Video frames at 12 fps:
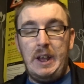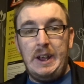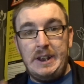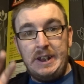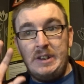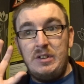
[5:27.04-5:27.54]
And
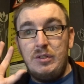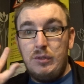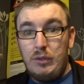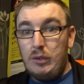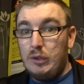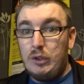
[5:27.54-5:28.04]
then,
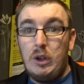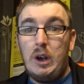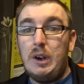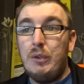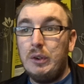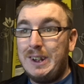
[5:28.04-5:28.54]
so
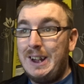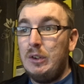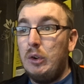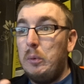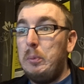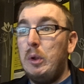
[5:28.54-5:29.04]
I can
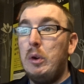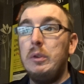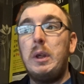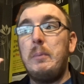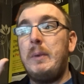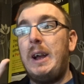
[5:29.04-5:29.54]

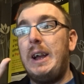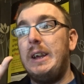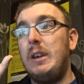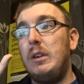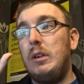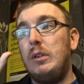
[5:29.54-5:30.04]
upload my
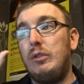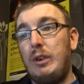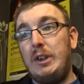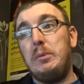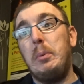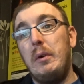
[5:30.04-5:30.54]

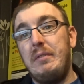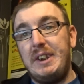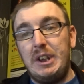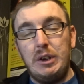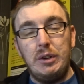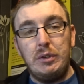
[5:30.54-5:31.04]
transport
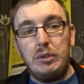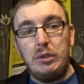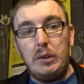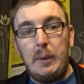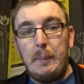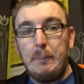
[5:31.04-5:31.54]
videos